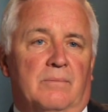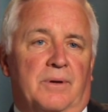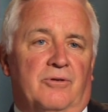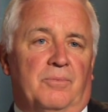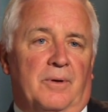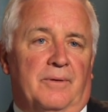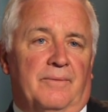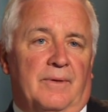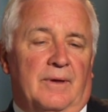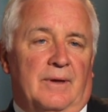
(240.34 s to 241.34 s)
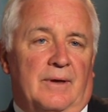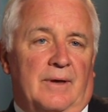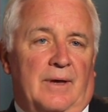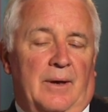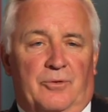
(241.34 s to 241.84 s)
Pittsburgh.
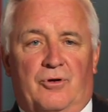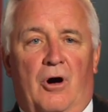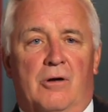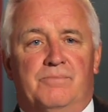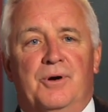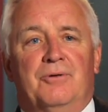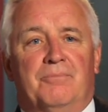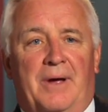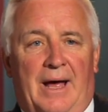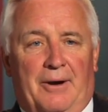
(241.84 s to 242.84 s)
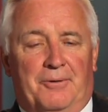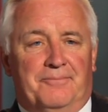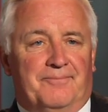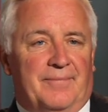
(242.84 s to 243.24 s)
It was called Boot and Paddle,